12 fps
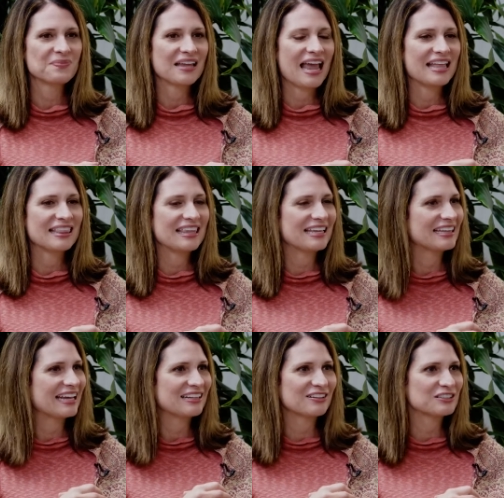And then
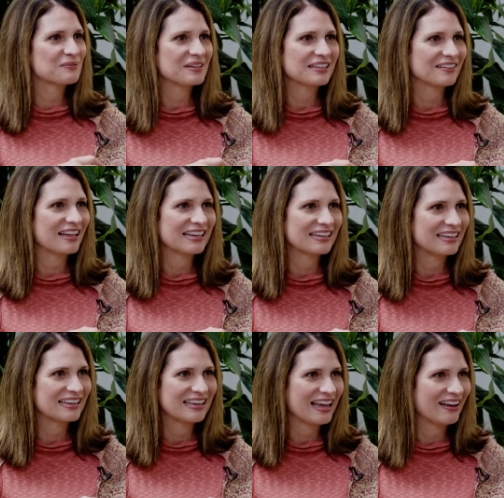they looked at me and they're like,
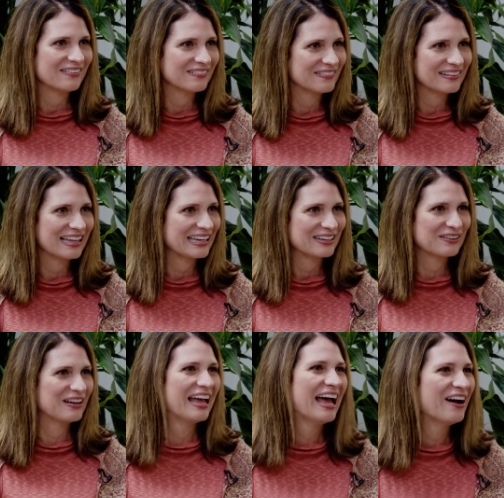no, like
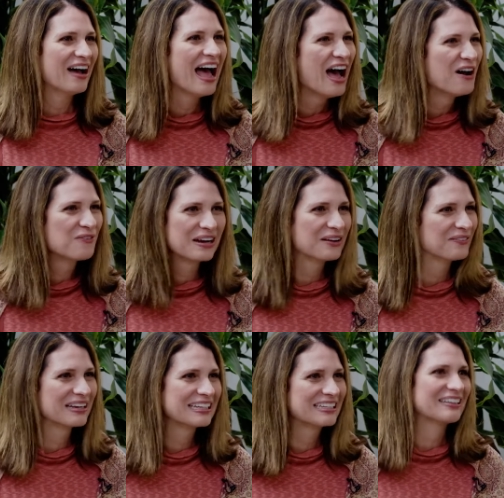we don't
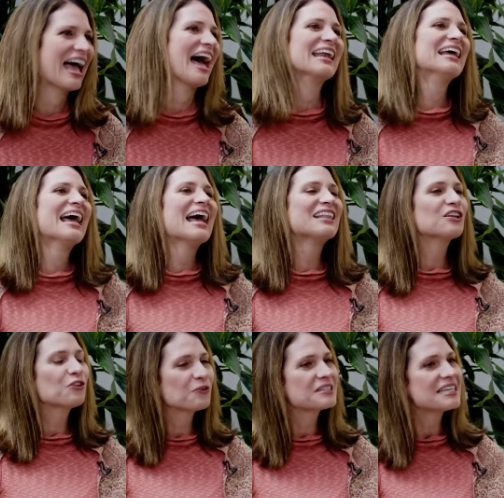want to do that. And yeah.
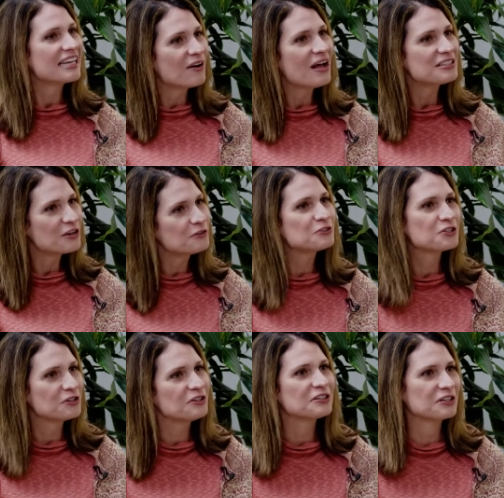the Lord said, oh, I told
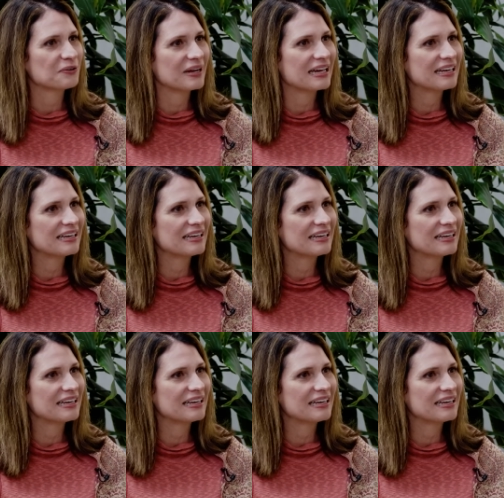you to do it.